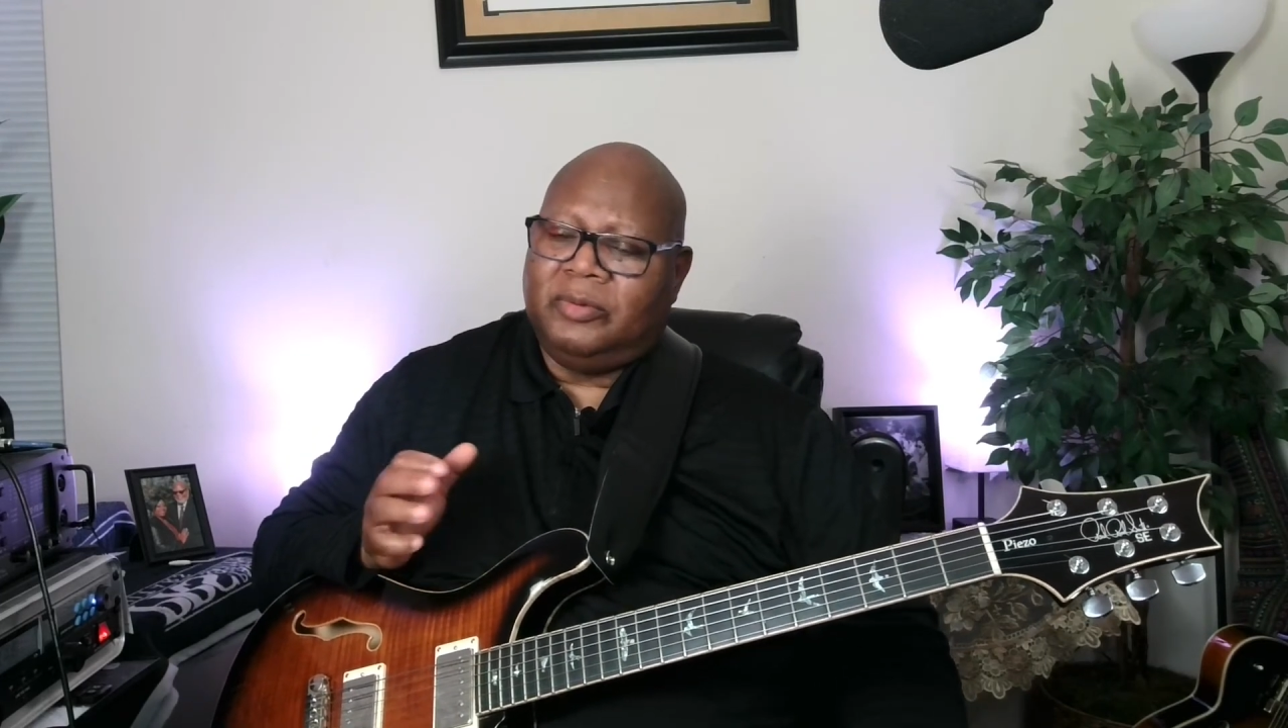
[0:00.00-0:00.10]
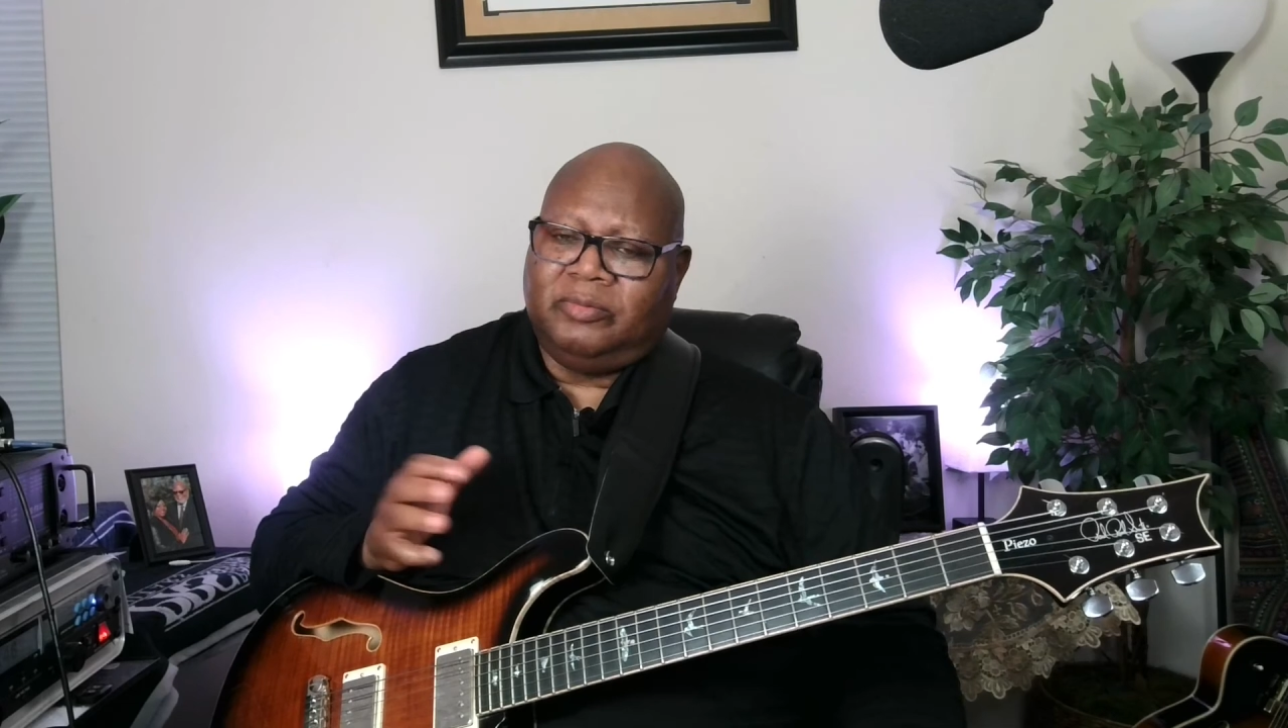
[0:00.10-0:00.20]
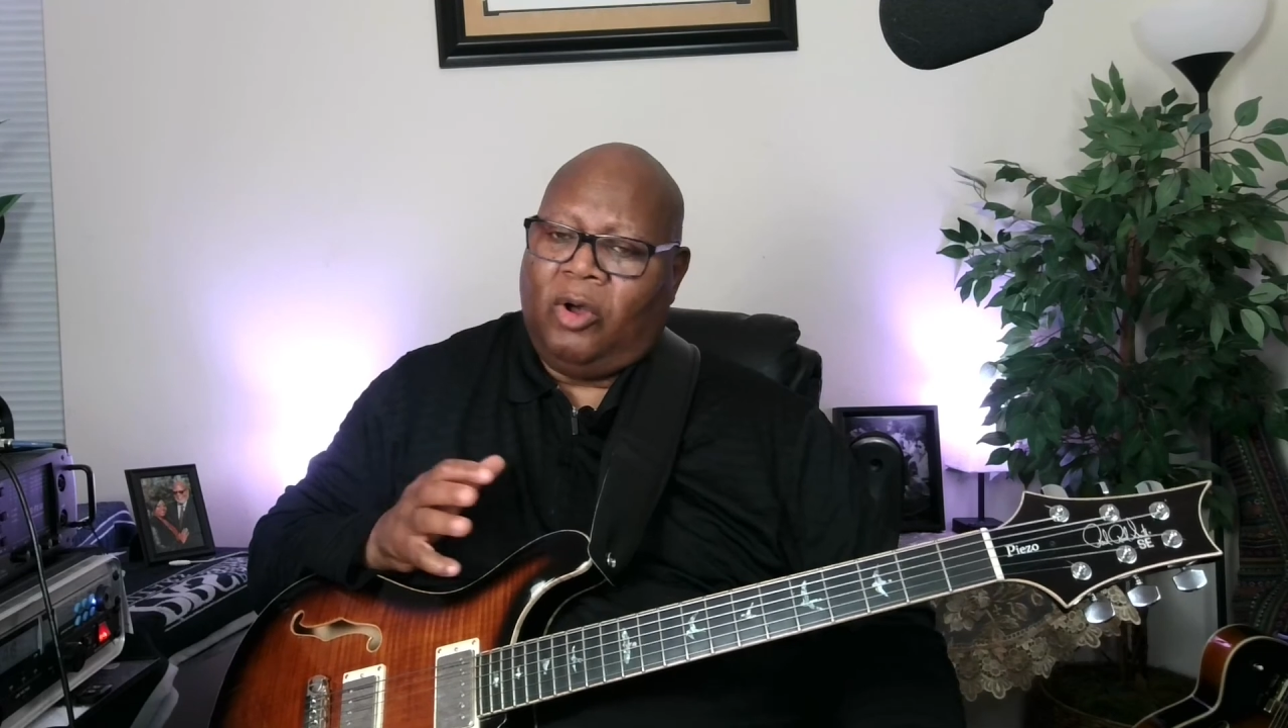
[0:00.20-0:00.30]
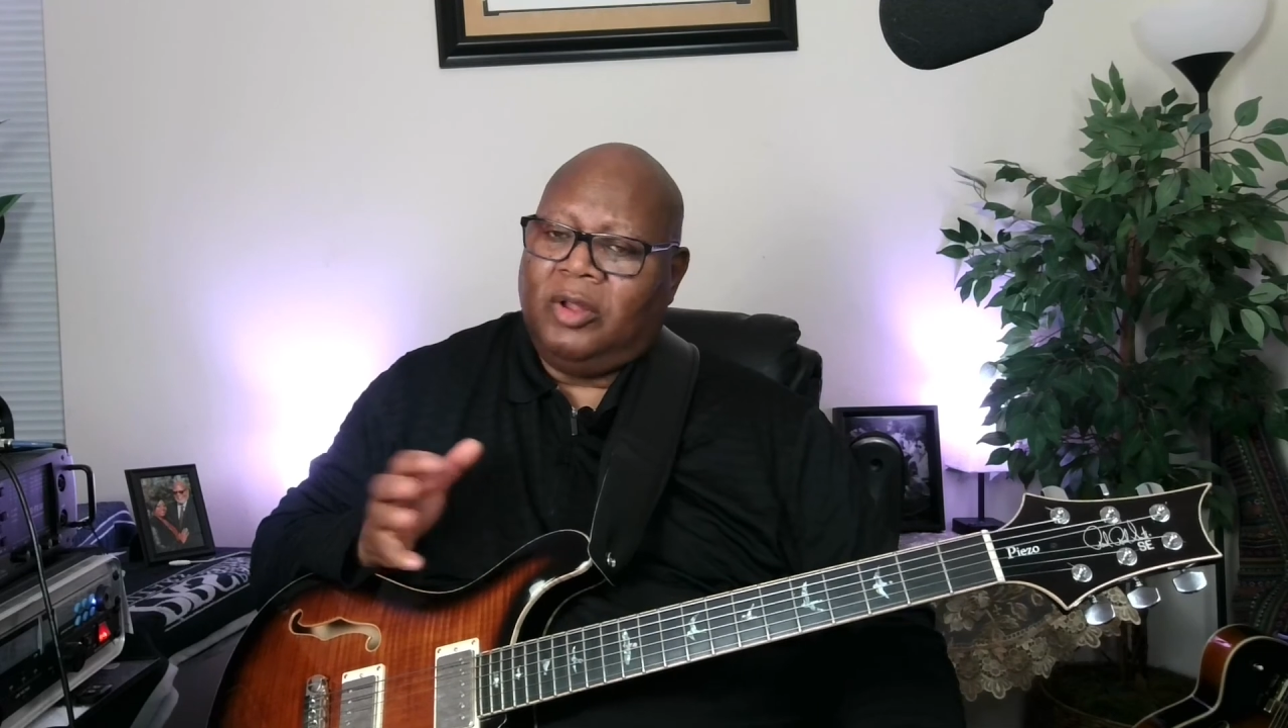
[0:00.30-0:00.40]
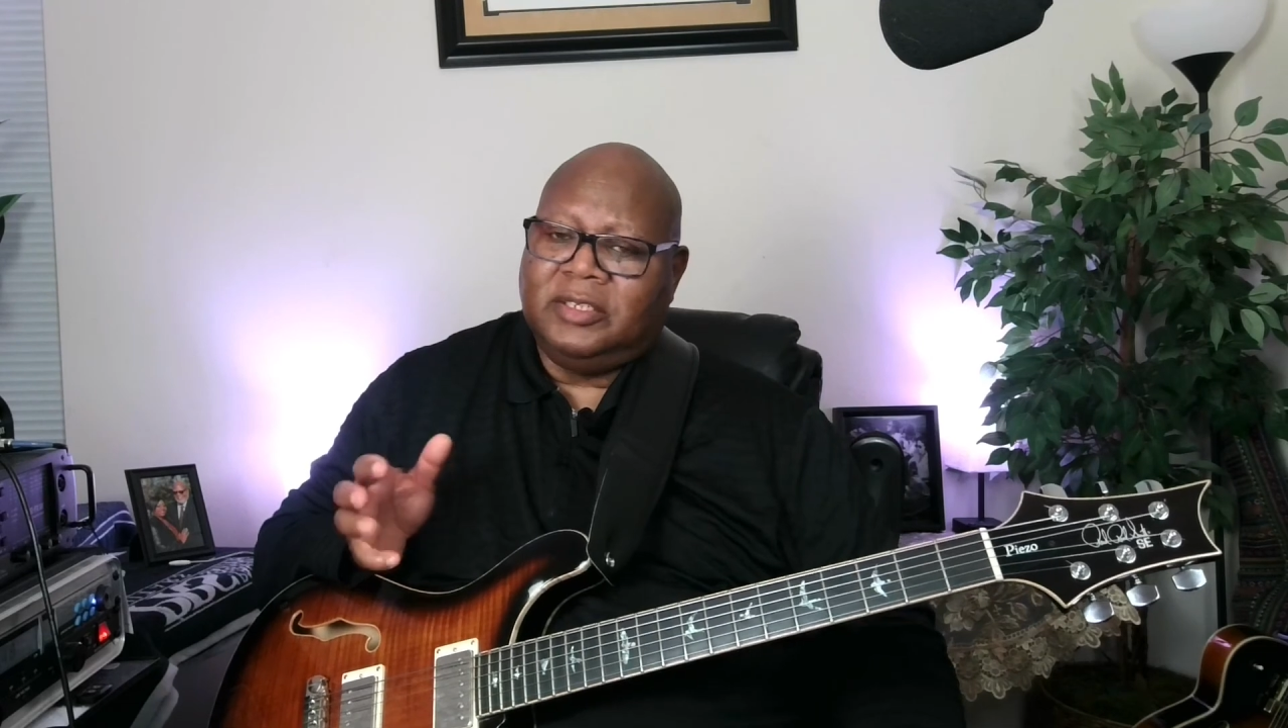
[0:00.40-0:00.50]

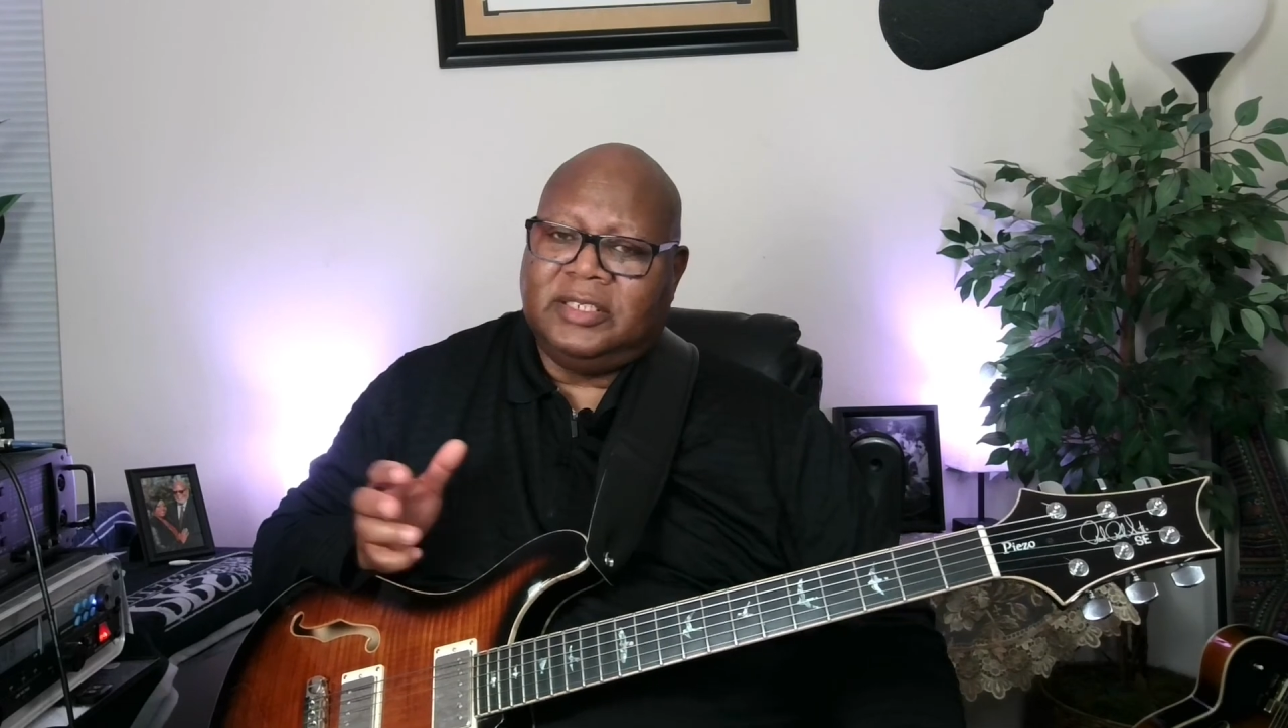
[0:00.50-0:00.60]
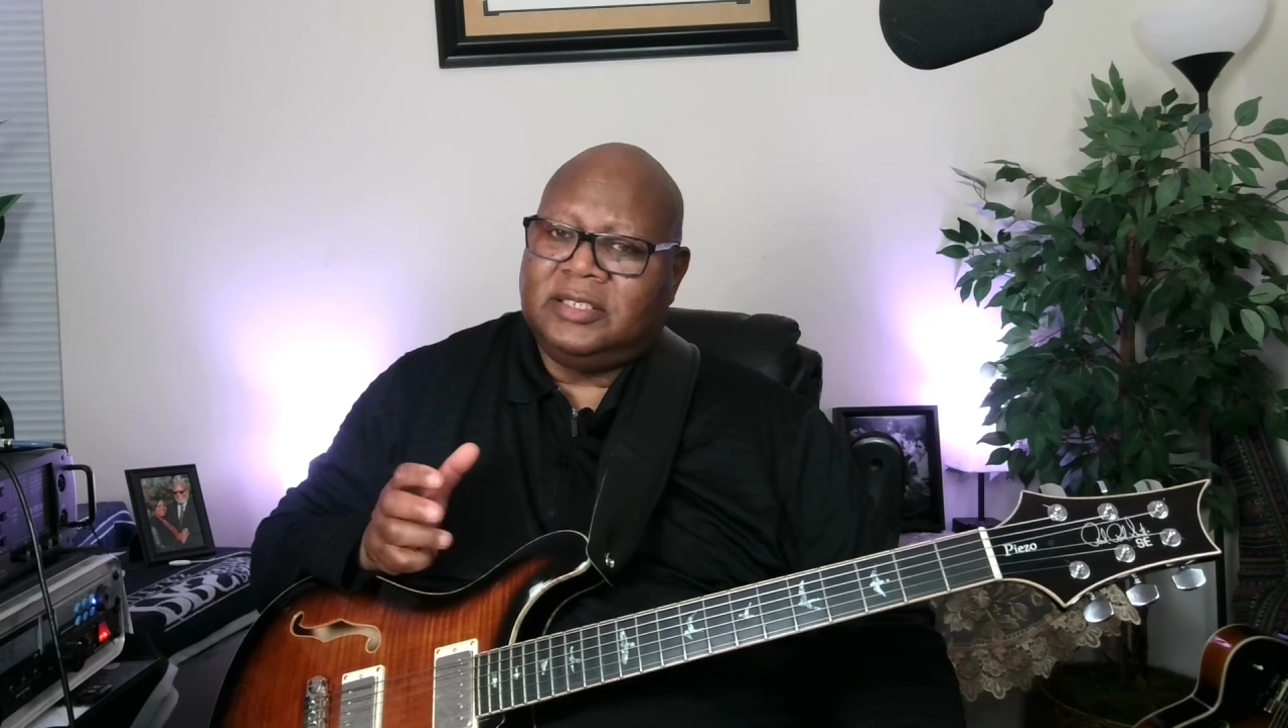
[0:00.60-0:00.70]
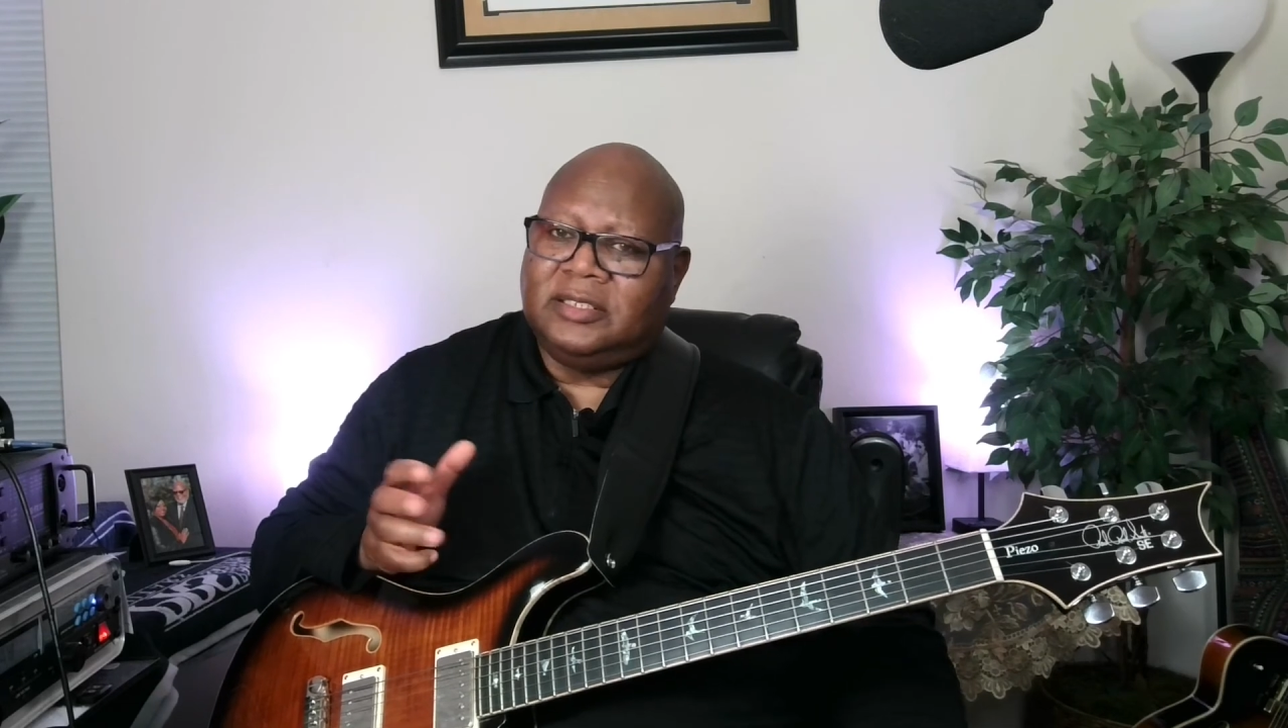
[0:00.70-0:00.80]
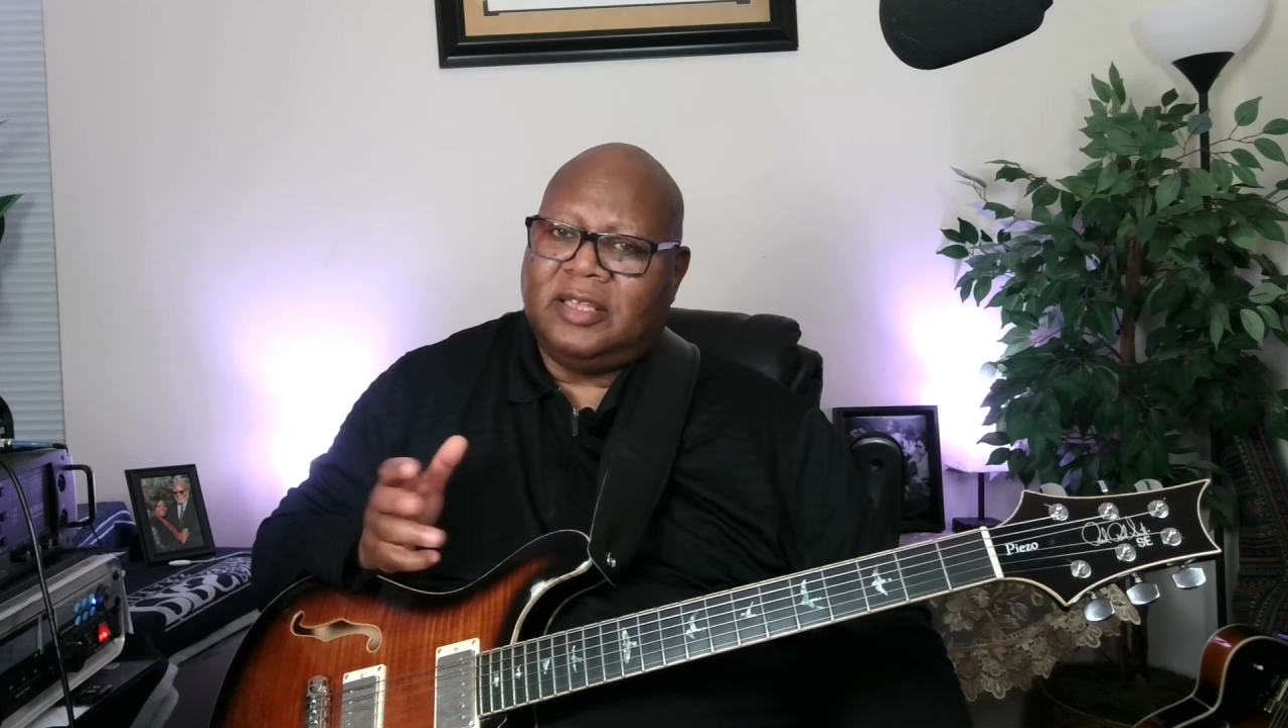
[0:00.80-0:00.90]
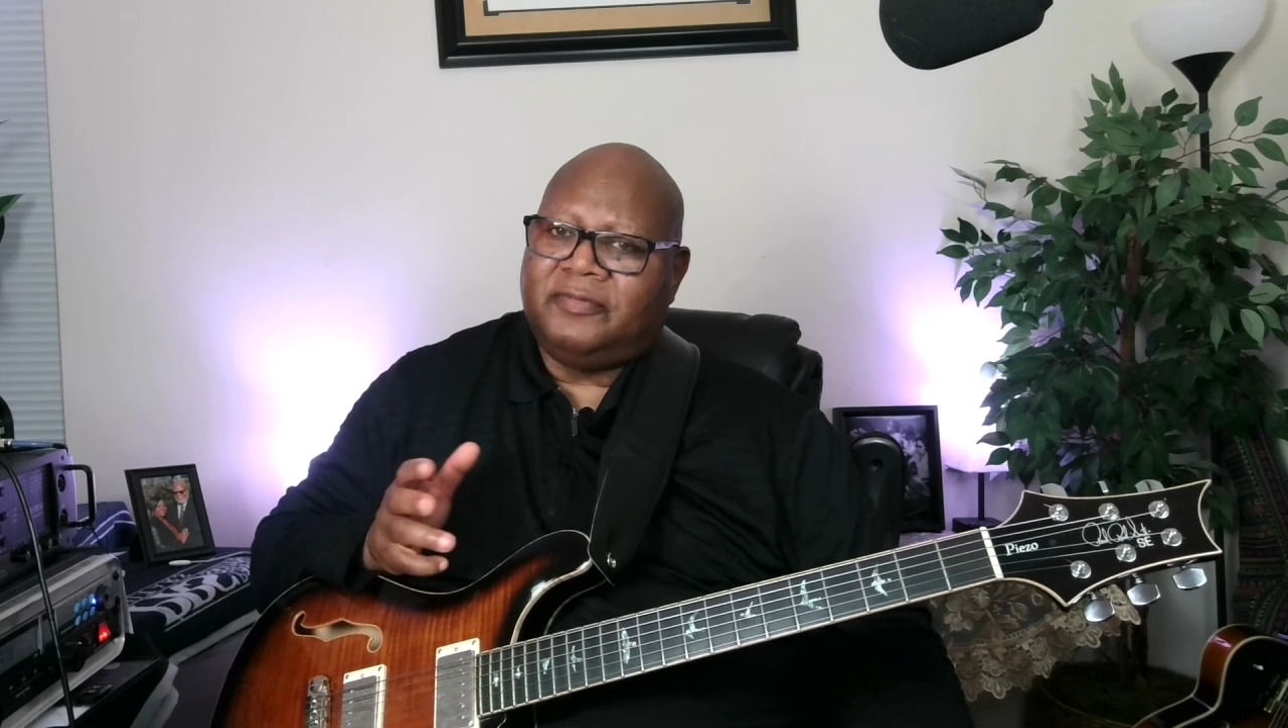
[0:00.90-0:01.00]
all of this
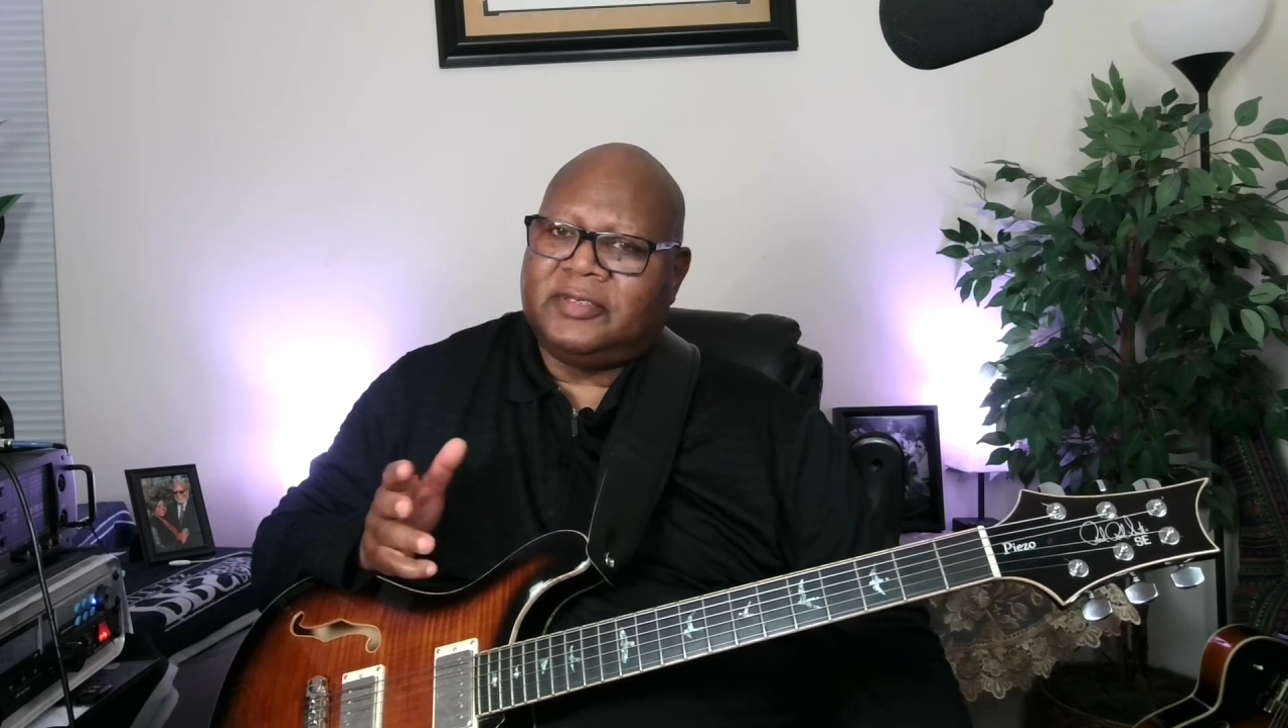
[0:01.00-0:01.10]
stuff is